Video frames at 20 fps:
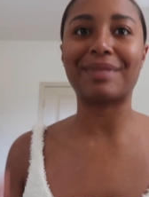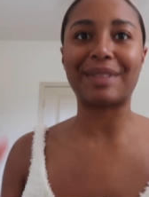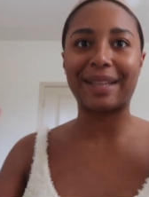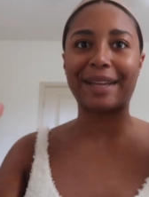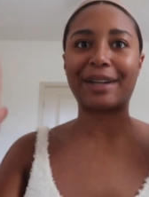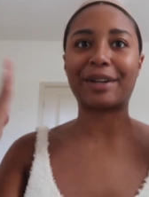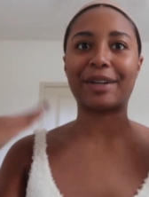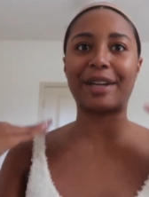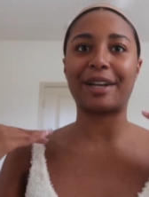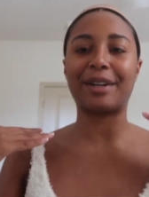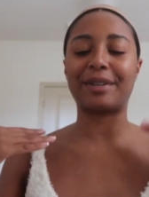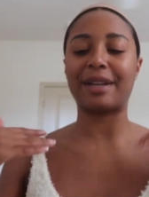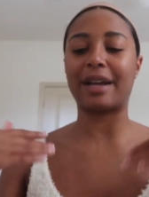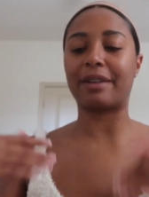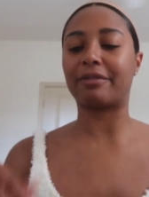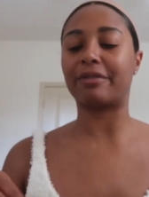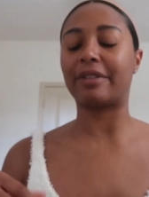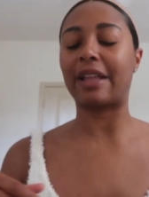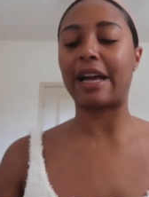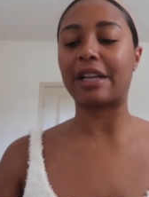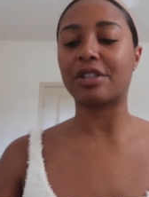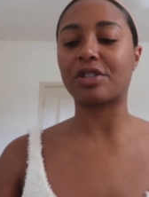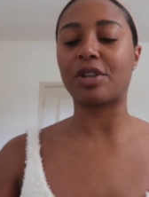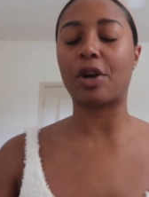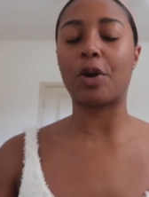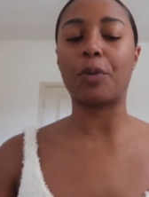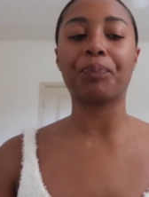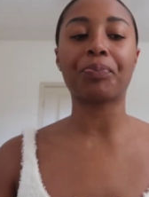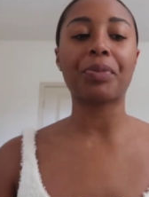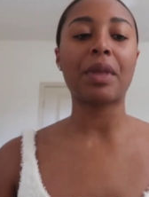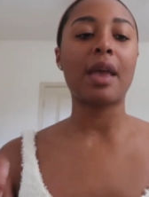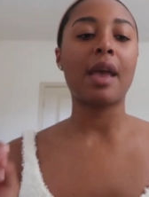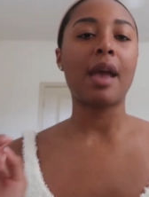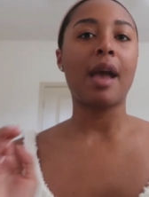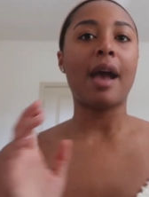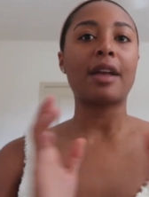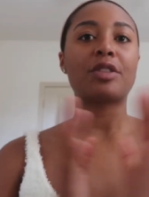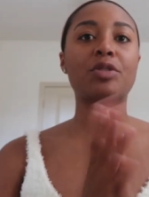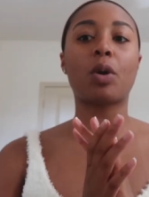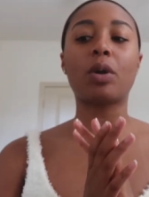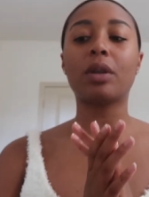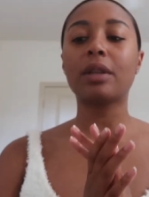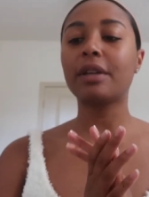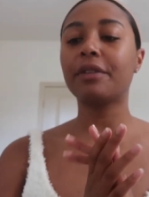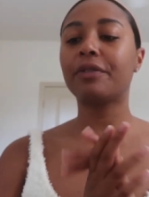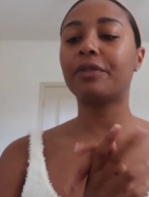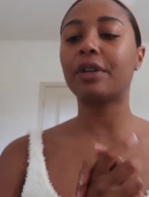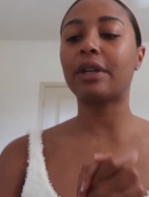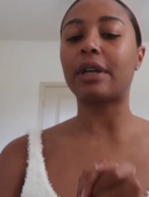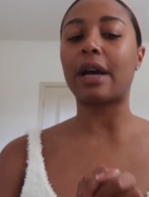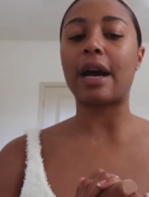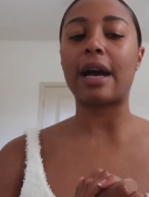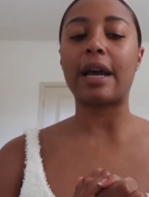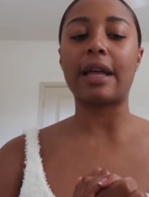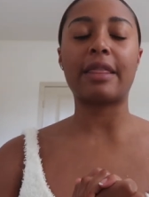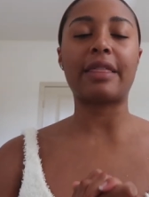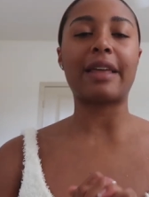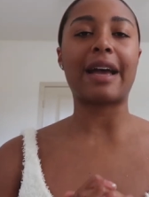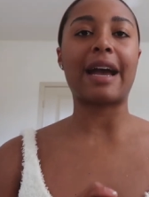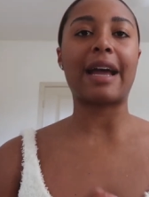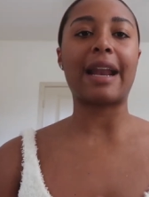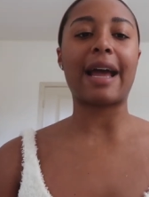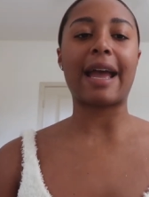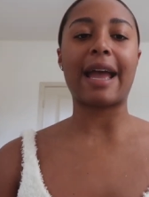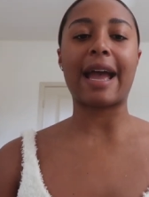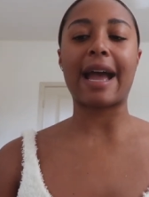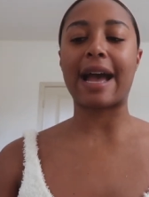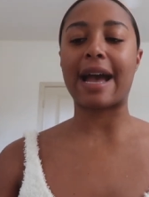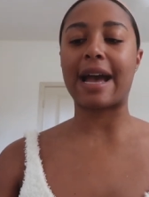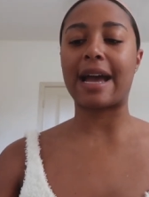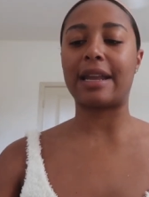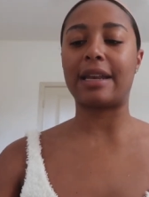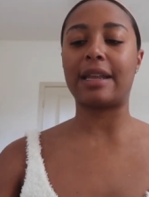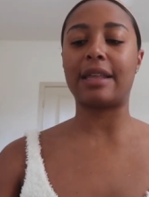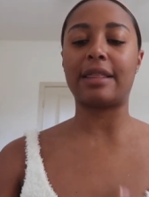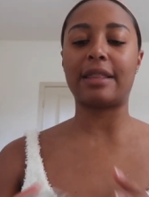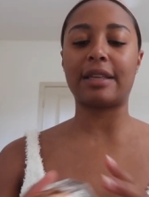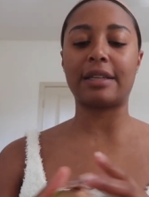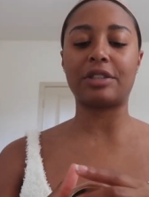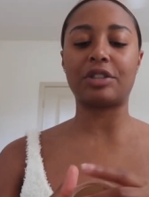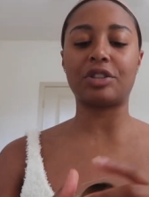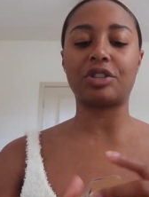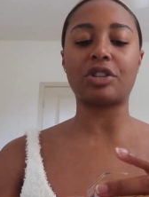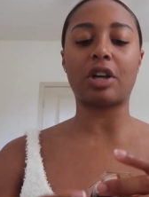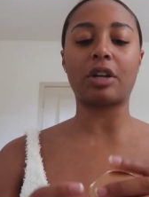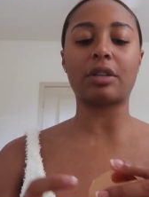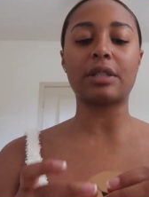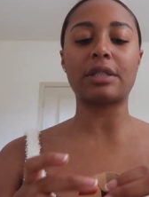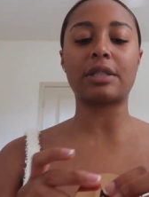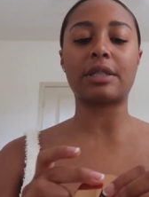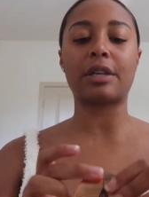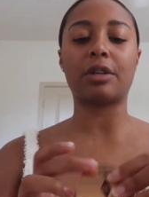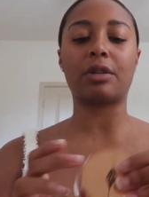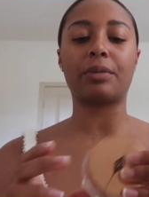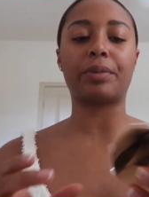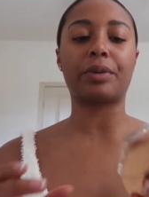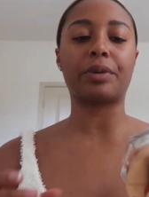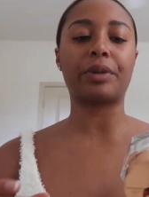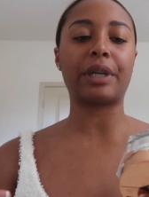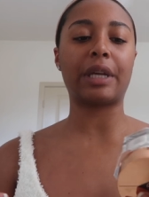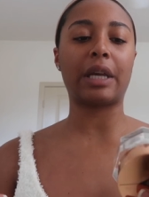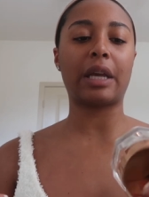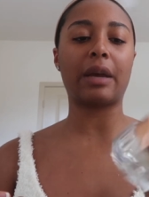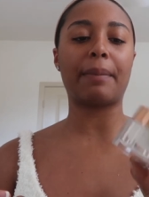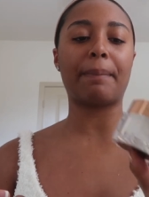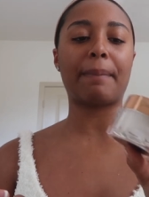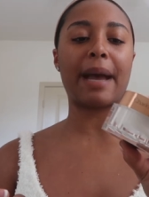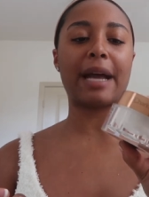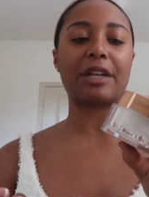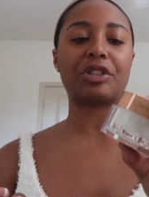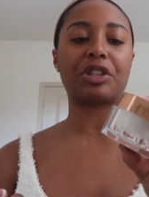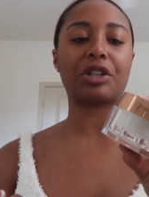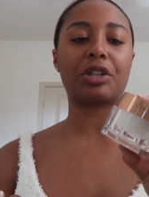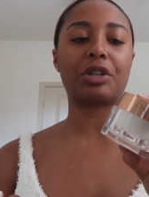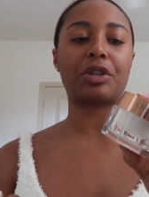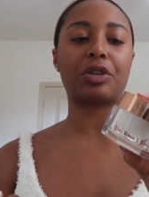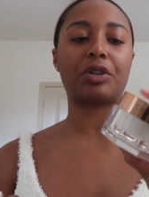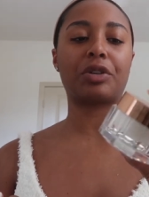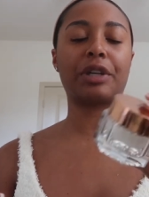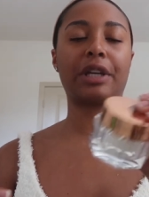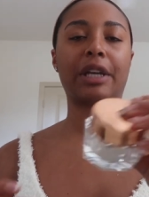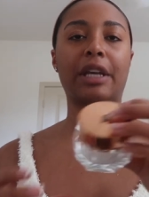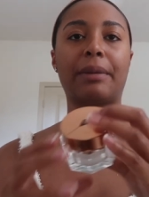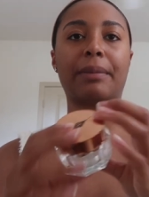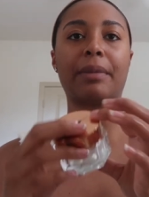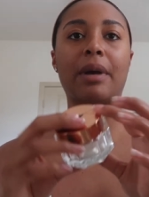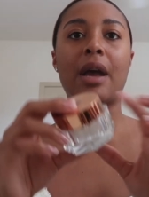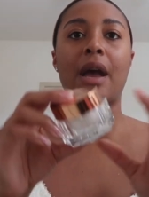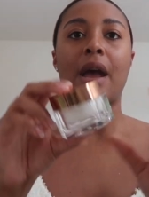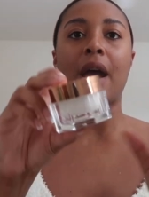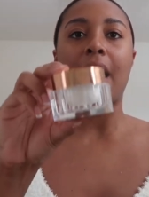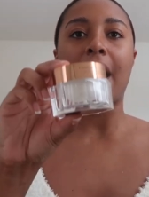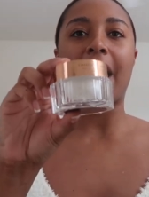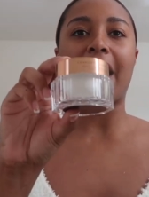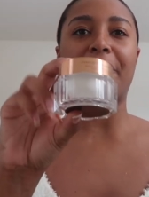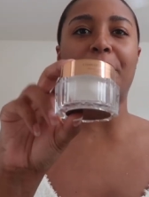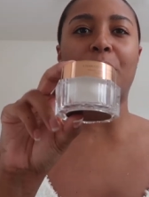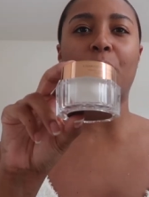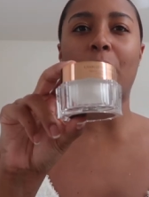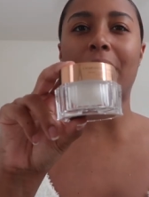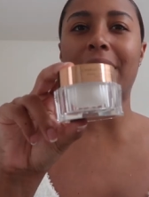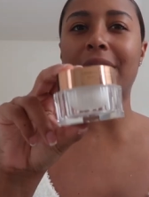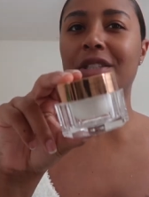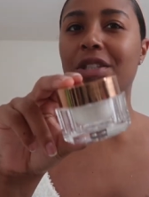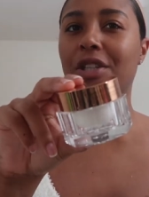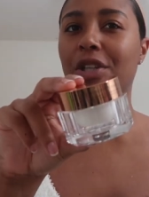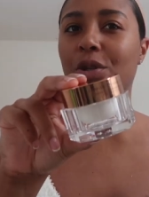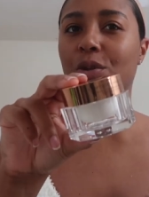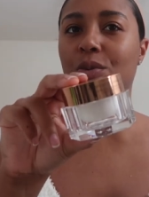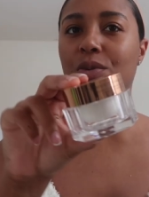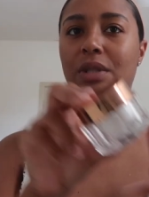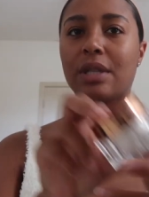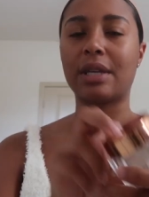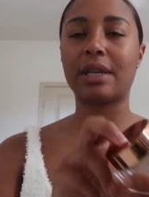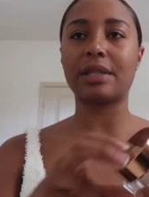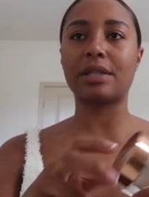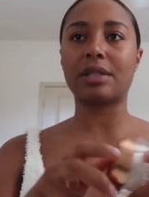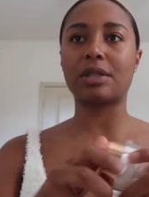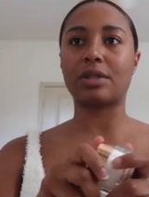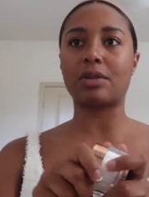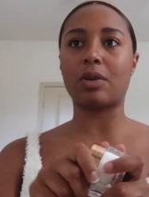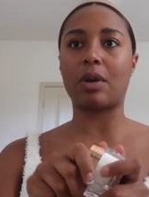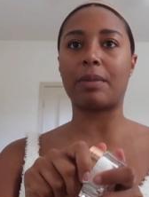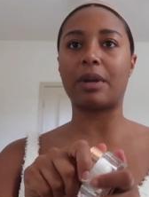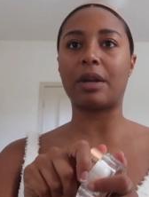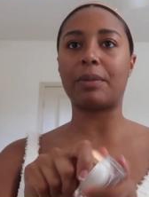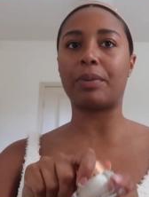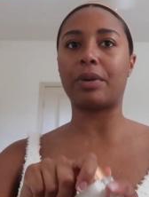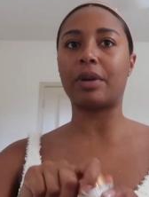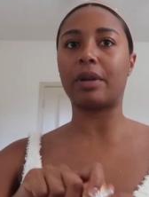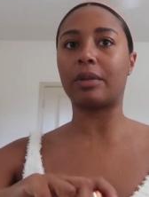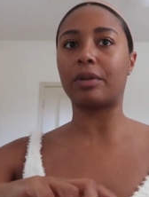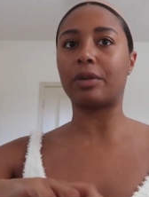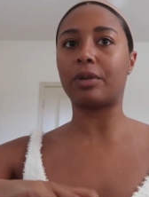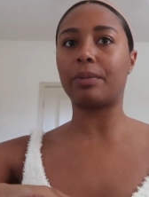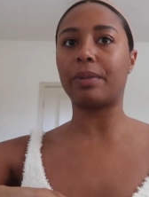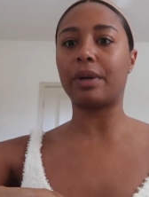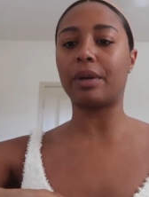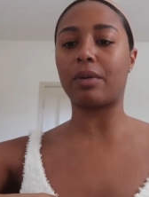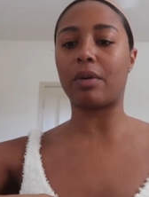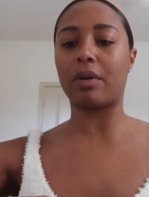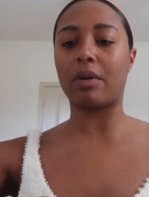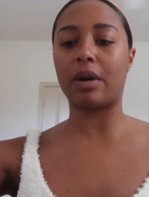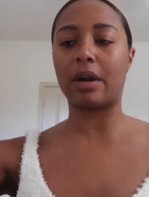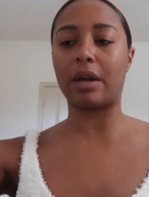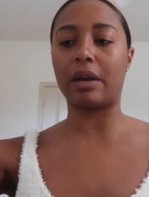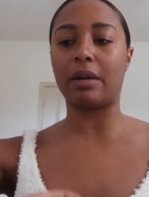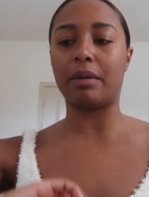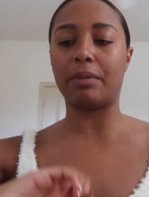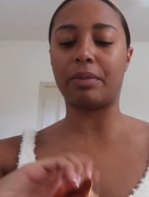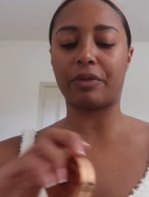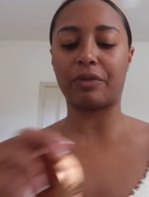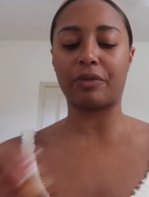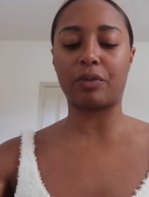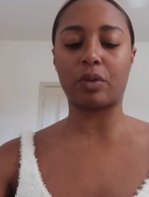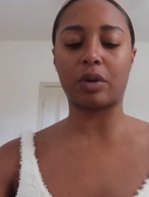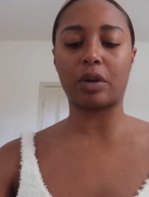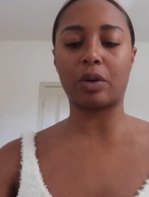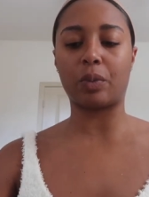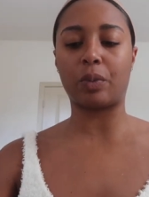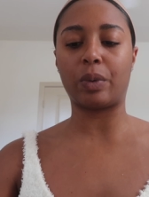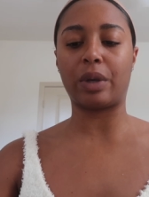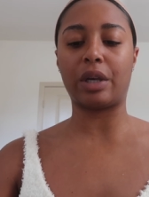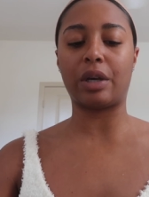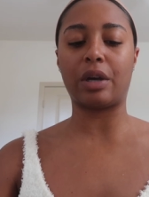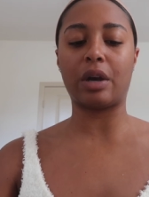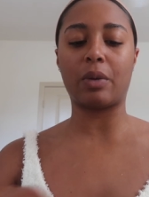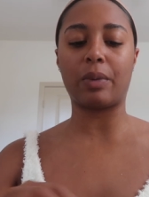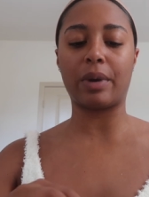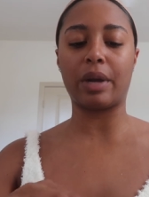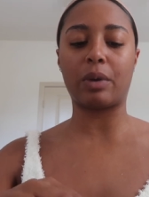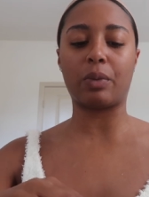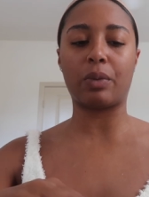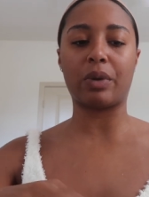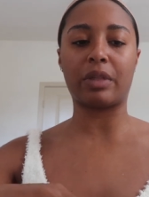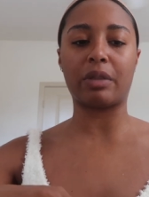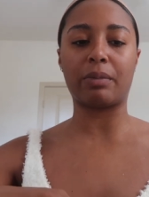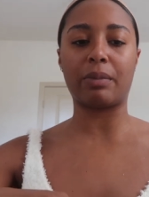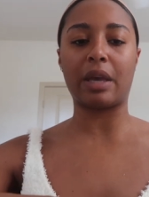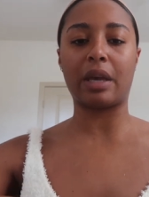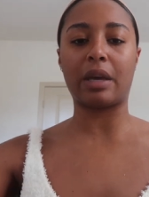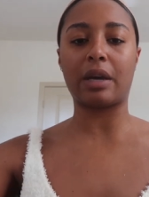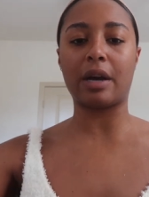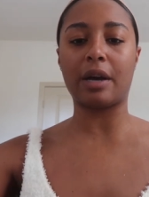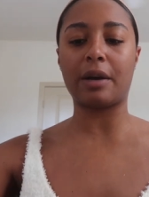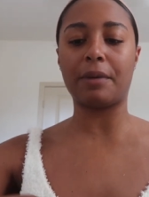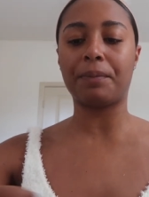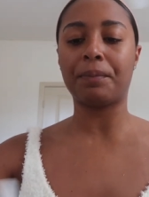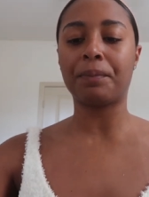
layer hair down flat. So totally forgot that I had this Charlotte Tilbury Magic Cream I've been wanting to use this, so I'm gonna put a little bit on before we go in with makeup.